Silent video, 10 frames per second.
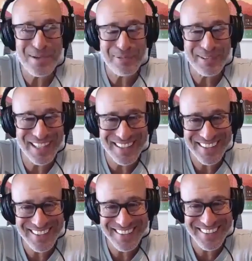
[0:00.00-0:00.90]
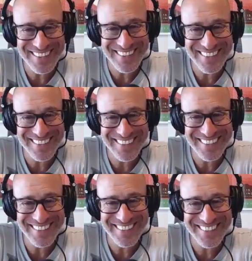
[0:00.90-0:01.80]
am complete. Thank you for thank
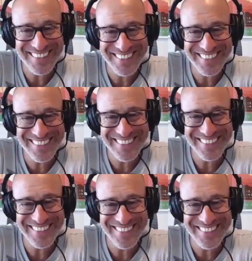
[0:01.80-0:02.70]
you for you know